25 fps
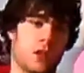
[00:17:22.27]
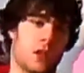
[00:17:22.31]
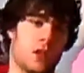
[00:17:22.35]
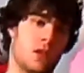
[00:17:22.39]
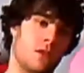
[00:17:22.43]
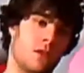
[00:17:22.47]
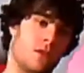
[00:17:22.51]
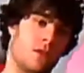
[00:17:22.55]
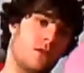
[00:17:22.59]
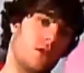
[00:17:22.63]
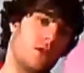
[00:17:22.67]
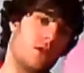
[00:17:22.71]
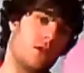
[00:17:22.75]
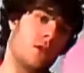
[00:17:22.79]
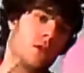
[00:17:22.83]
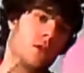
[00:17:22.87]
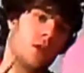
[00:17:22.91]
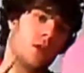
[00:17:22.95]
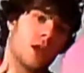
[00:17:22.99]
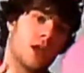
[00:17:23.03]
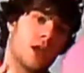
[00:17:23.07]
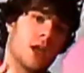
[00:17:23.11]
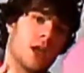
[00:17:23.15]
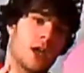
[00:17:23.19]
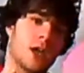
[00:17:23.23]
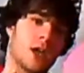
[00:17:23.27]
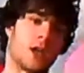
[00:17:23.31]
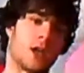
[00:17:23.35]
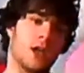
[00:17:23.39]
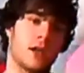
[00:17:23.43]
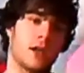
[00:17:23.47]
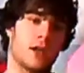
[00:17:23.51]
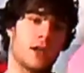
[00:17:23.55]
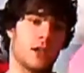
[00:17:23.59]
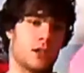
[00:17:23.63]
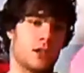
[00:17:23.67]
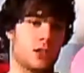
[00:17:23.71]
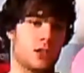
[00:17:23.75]
if you're a guy
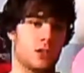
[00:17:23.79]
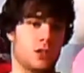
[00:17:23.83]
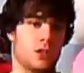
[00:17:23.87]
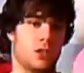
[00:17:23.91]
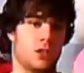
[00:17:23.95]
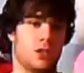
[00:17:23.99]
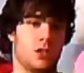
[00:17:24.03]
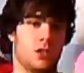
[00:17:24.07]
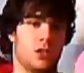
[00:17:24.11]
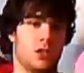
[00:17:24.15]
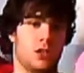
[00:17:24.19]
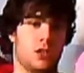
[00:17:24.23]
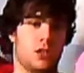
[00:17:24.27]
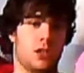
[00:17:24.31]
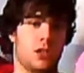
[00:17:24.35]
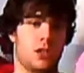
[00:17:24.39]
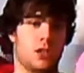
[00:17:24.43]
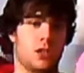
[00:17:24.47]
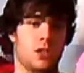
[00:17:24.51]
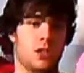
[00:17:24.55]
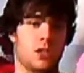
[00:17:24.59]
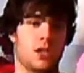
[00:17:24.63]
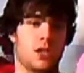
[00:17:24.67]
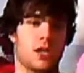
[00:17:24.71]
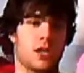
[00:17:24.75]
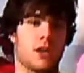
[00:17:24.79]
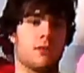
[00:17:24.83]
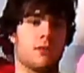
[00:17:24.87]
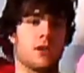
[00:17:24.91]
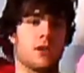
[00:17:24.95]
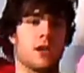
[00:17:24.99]
and they're